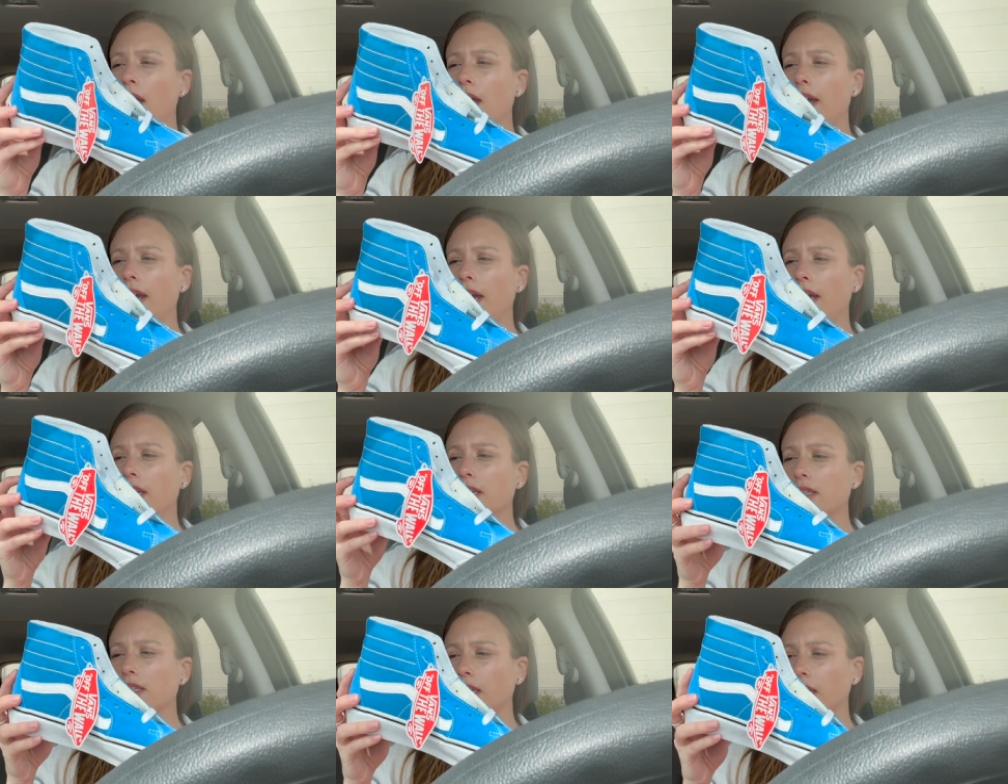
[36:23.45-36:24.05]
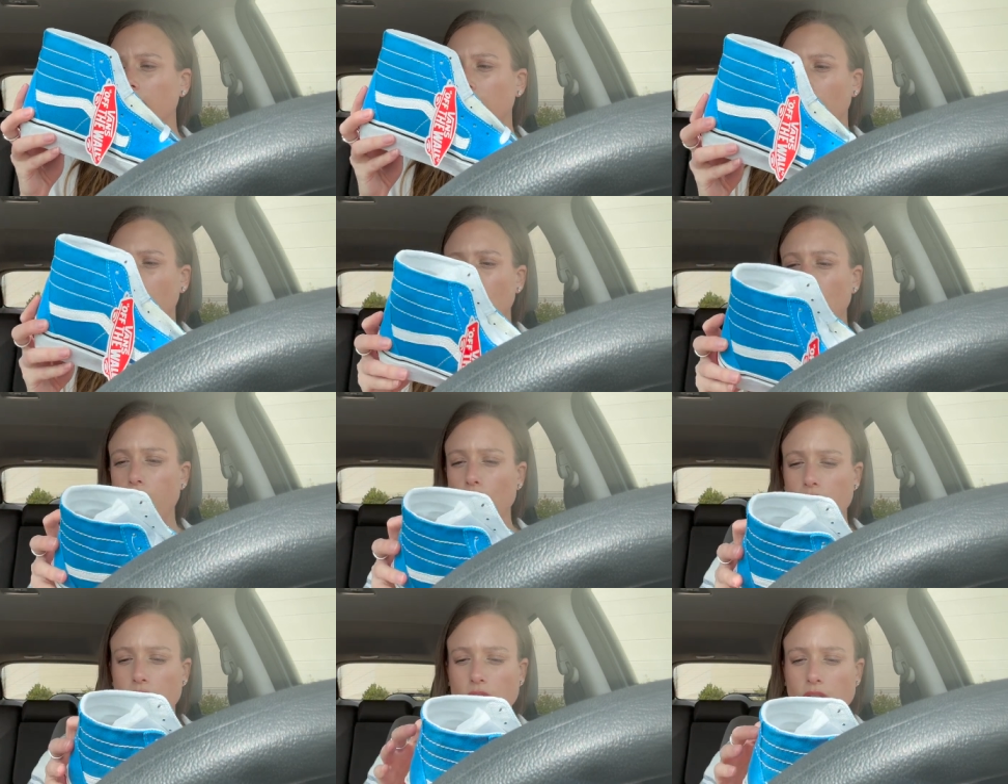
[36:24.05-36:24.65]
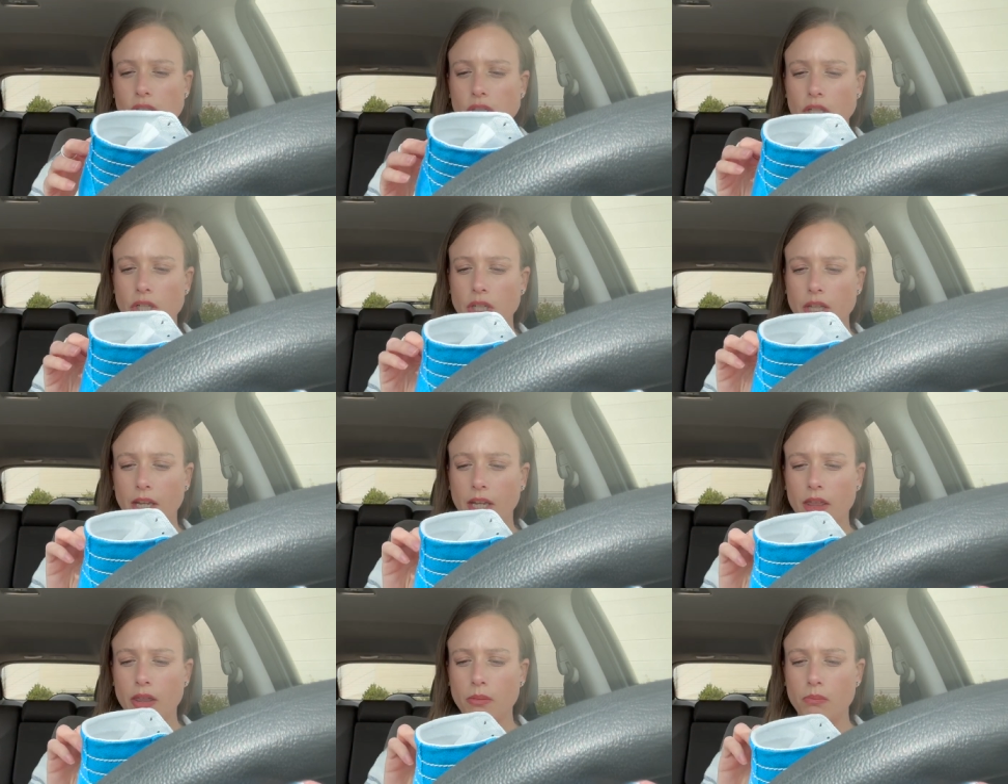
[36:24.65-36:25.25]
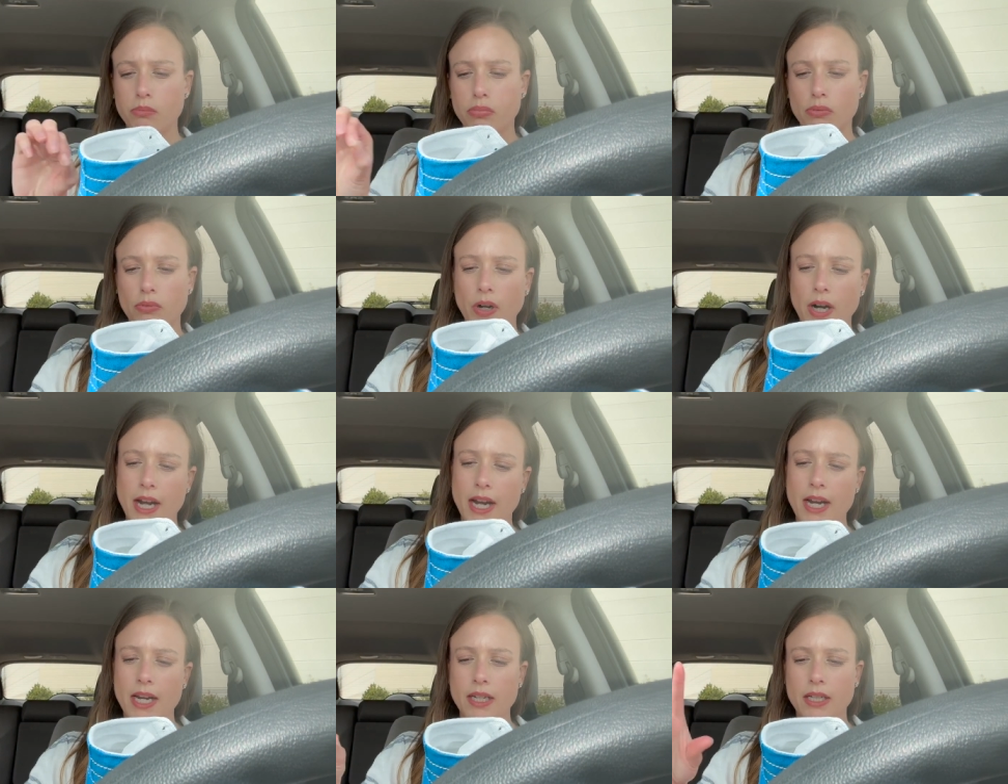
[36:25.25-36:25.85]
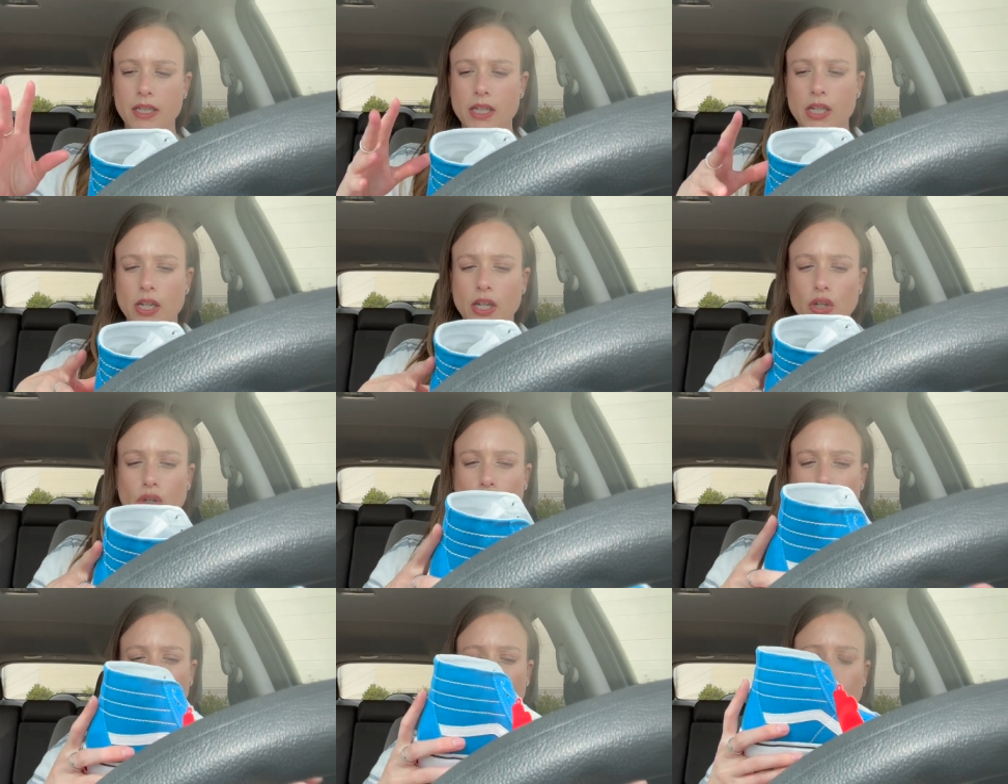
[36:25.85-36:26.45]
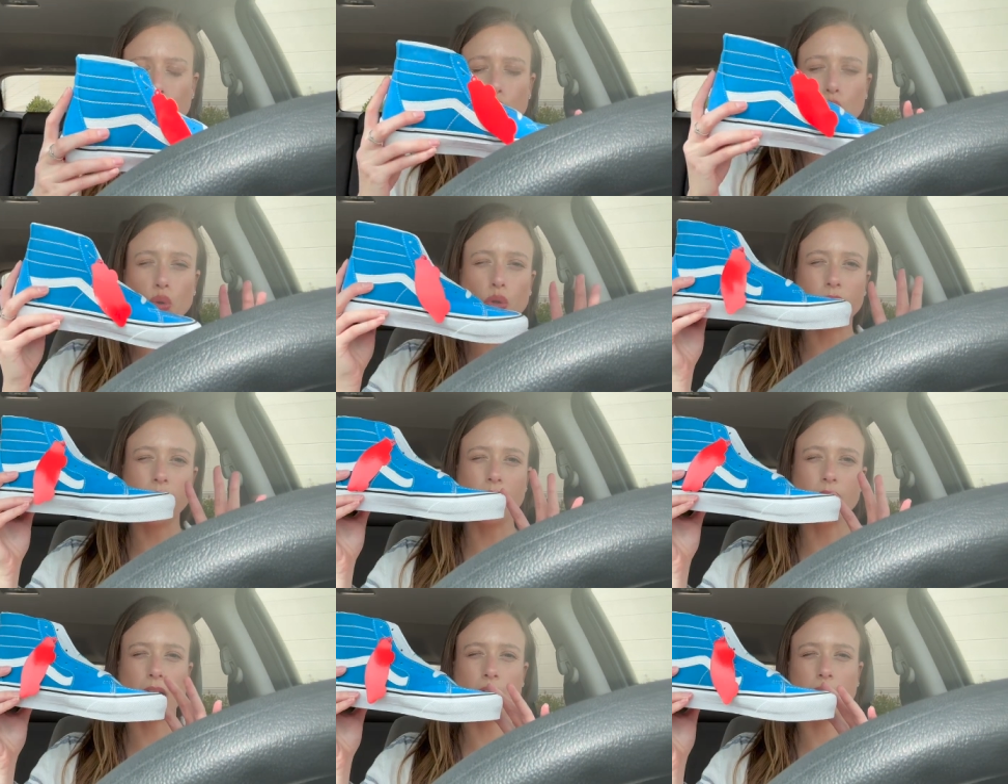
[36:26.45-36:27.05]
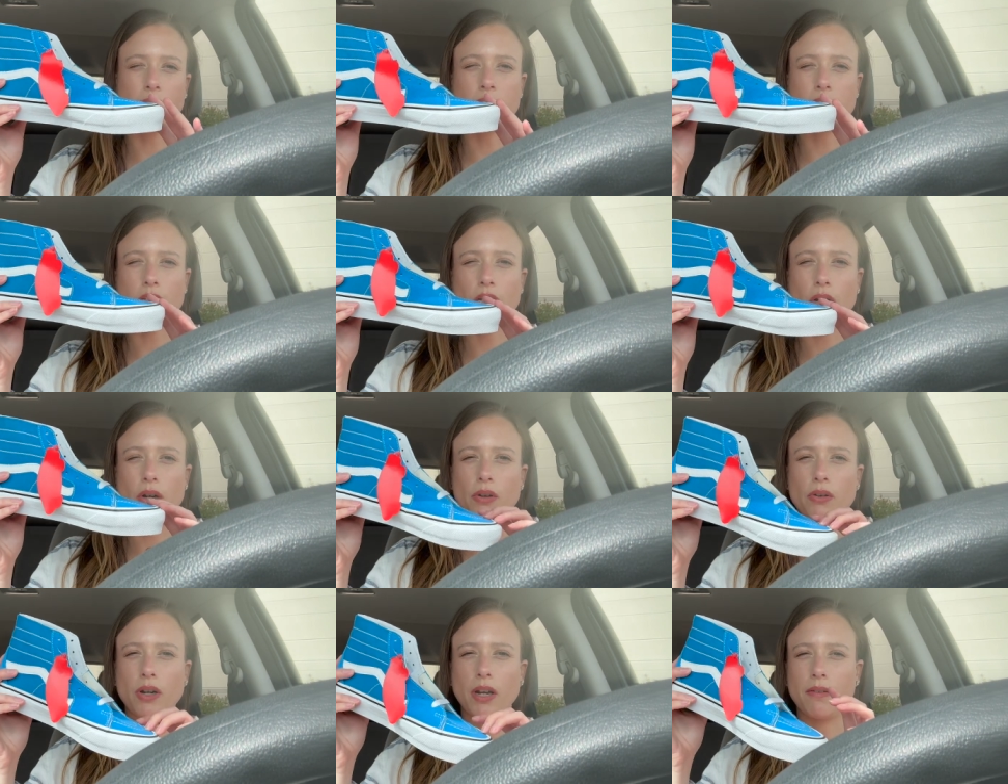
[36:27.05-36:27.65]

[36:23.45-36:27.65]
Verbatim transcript: And it's like the closest to like the bright, drooly kind of tone.